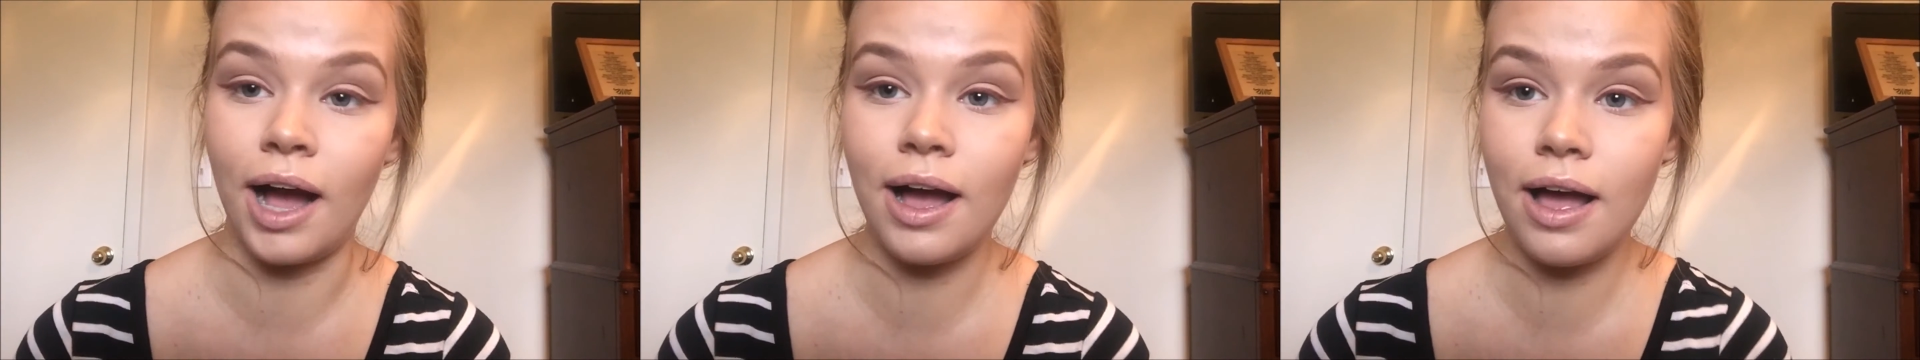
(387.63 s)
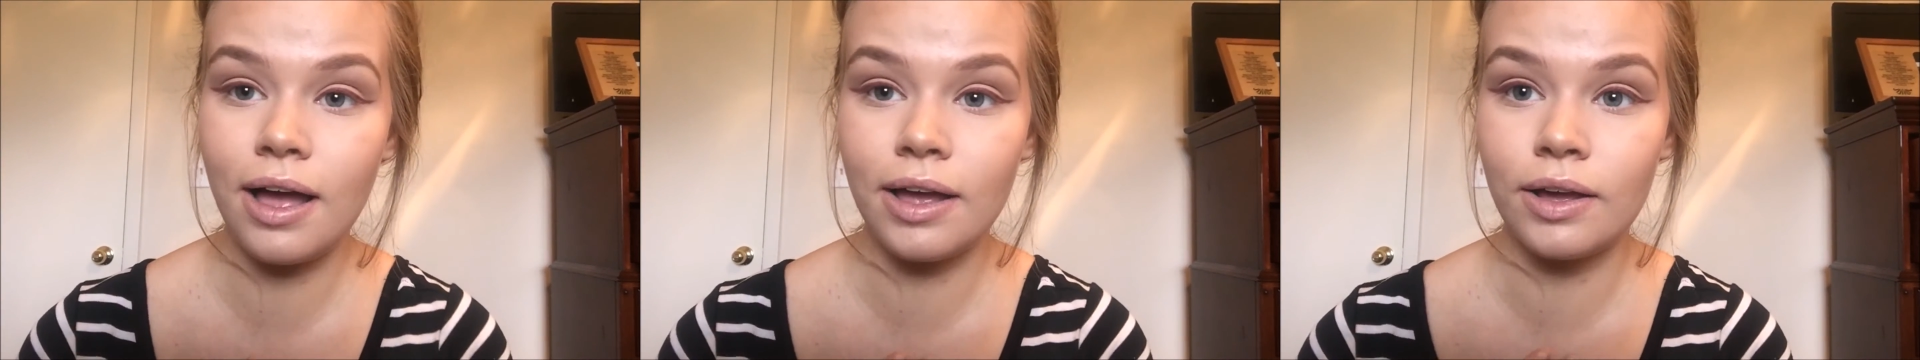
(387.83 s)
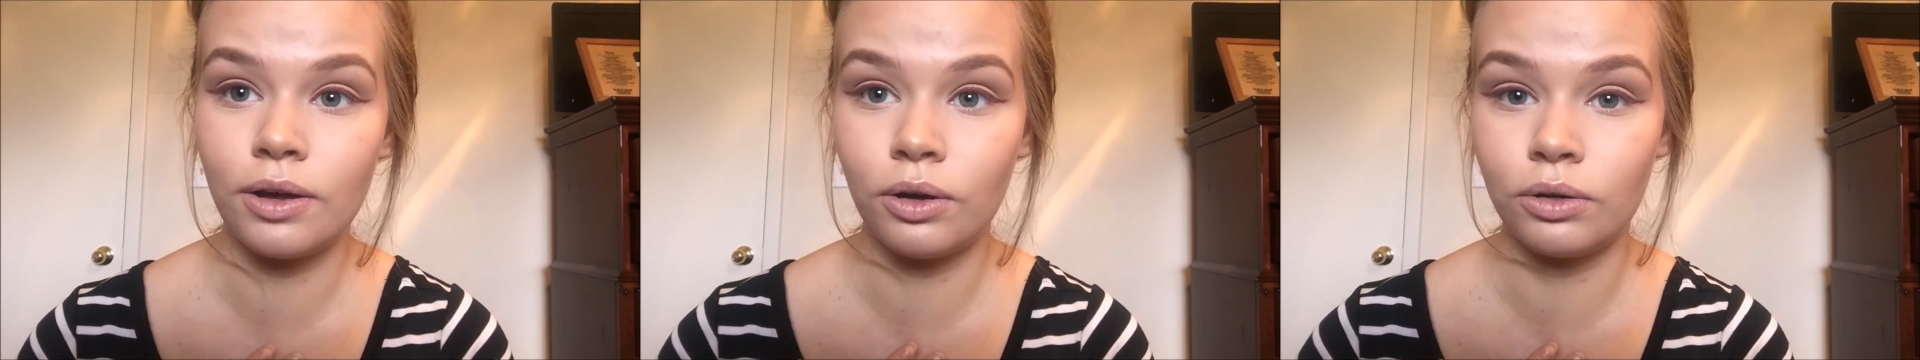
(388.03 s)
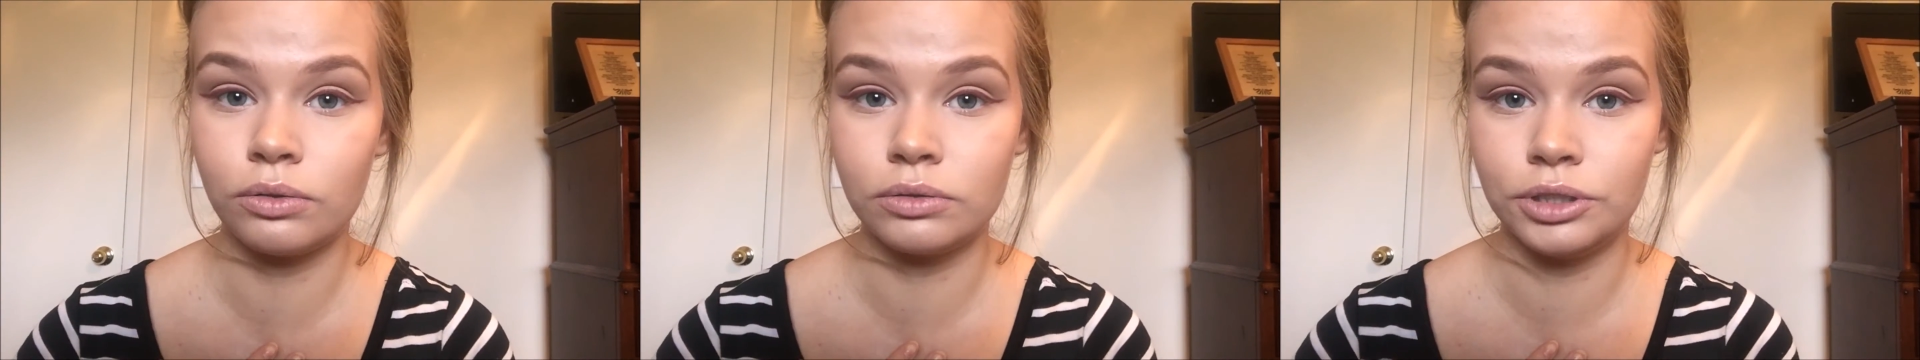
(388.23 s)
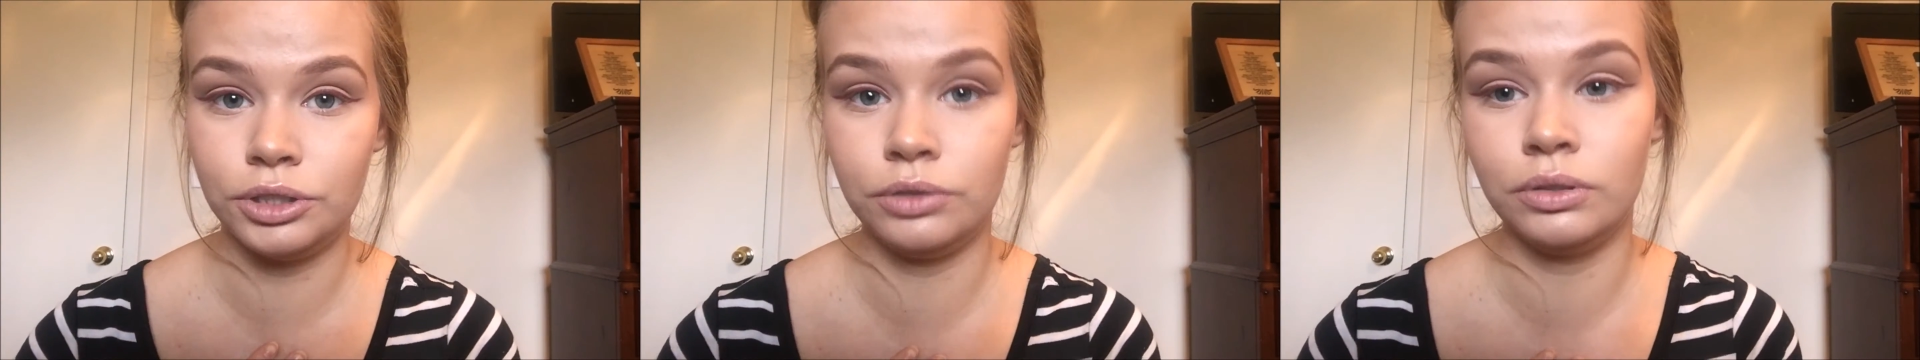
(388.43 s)
I
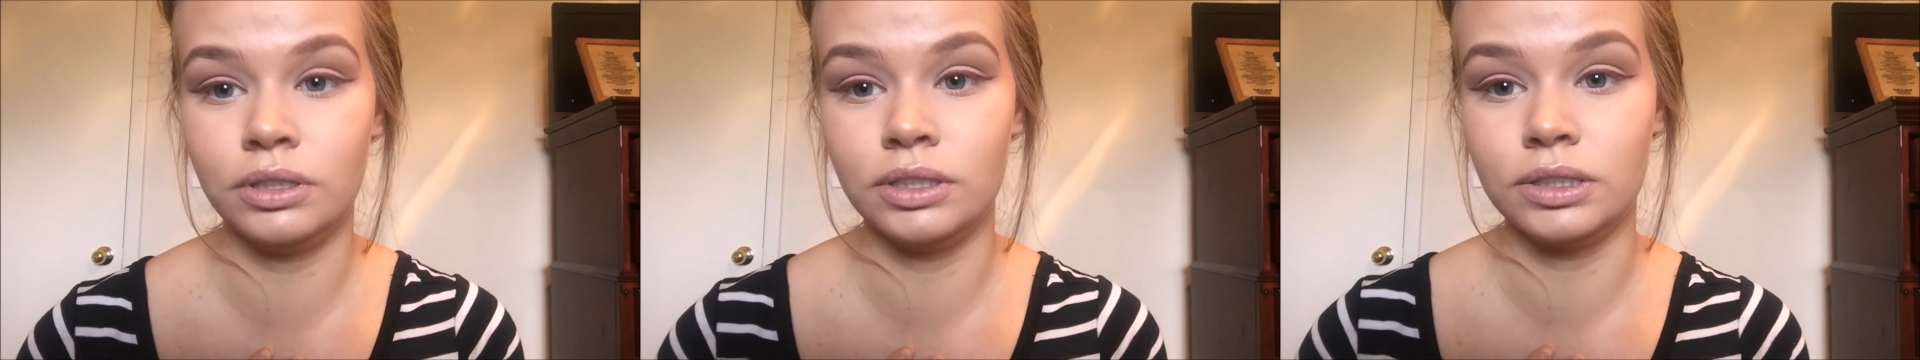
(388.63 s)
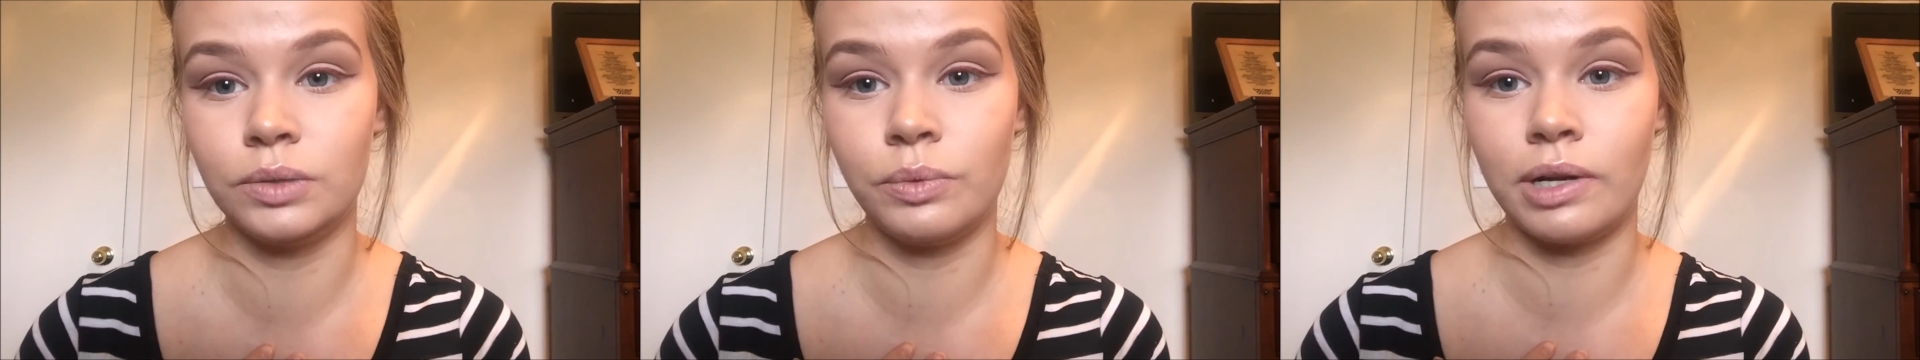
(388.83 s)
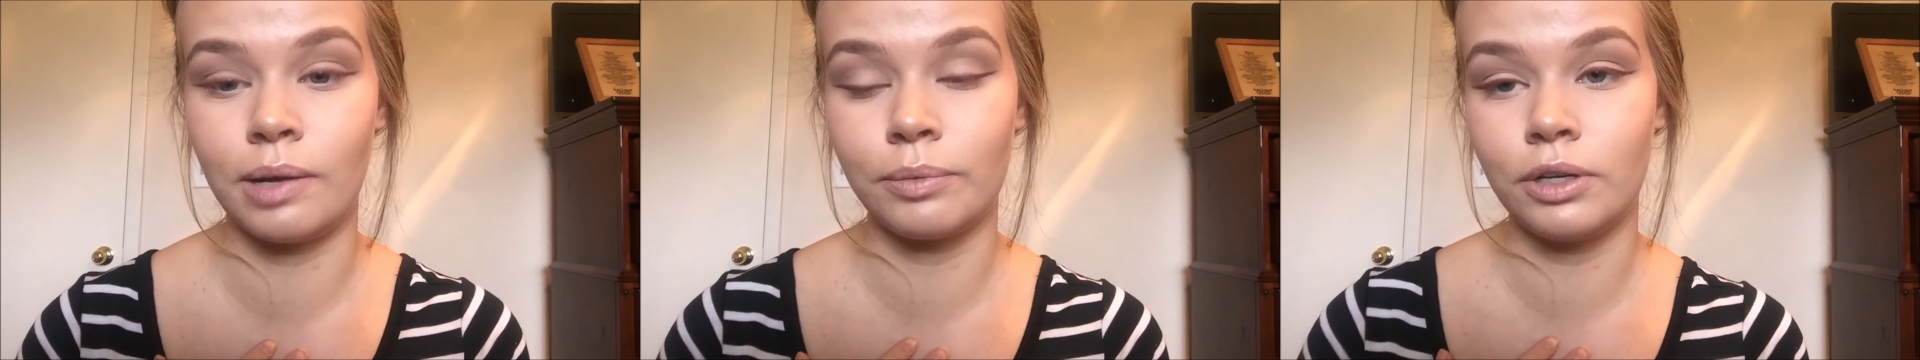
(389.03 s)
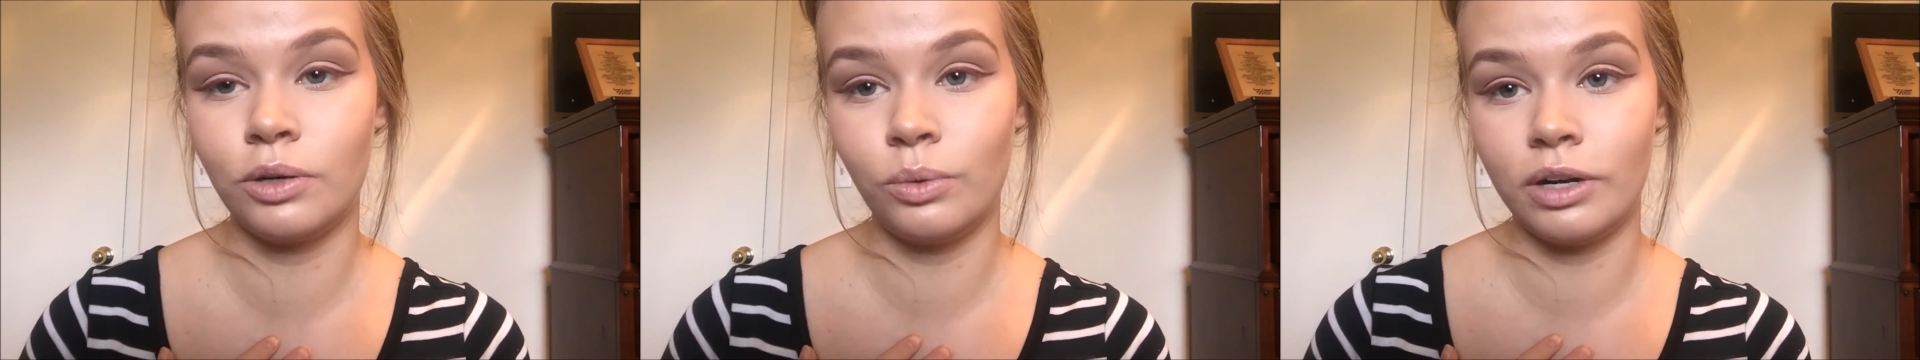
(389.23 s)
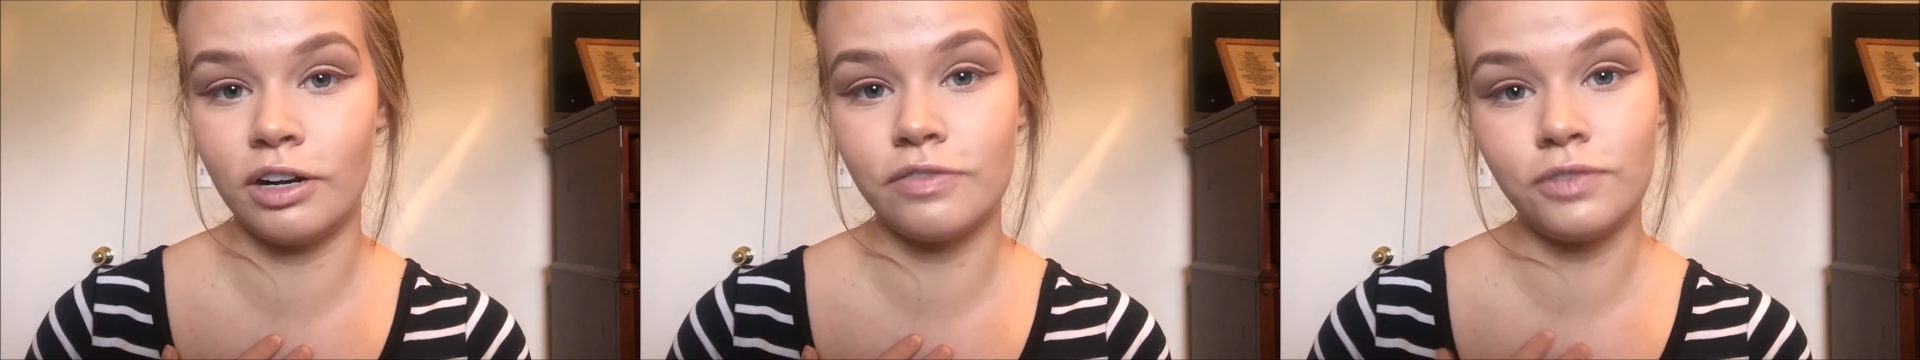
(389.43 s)
only do this when I'm going
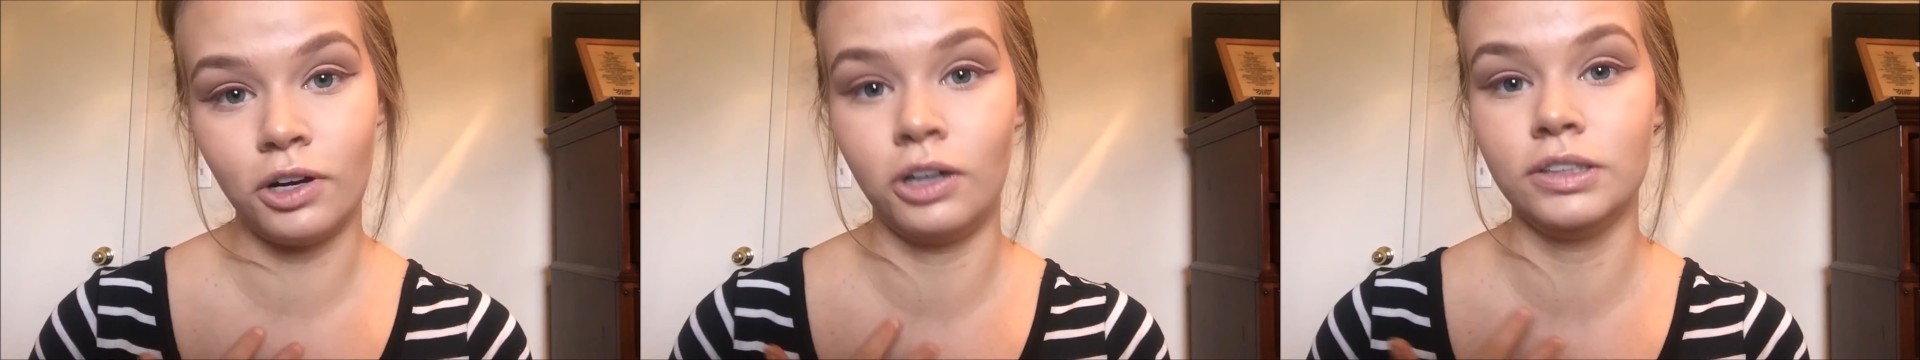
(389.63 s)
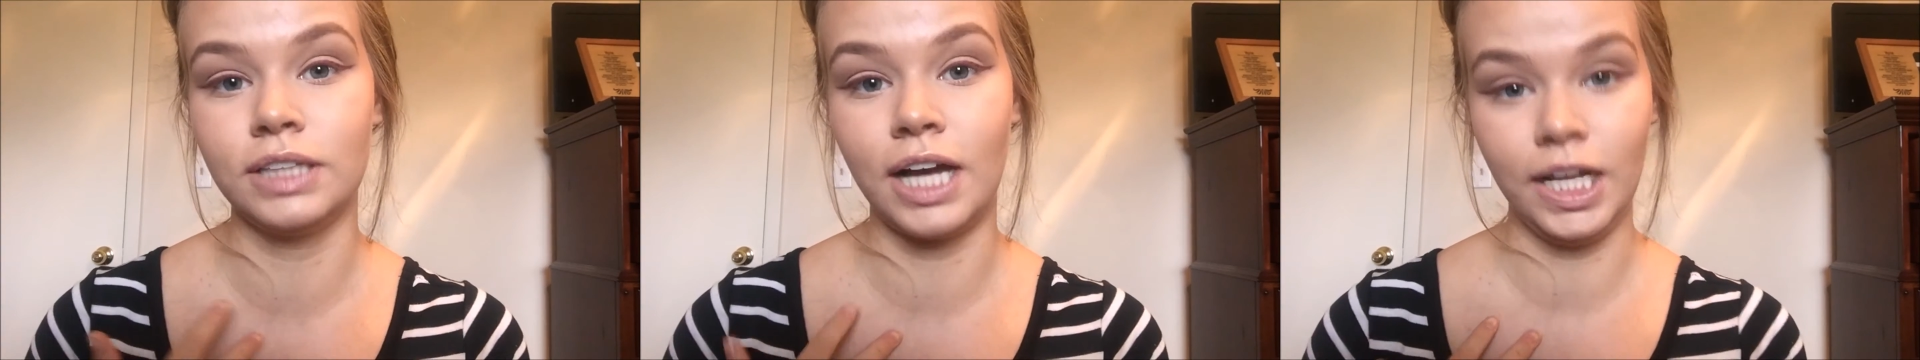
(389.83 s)
to wear false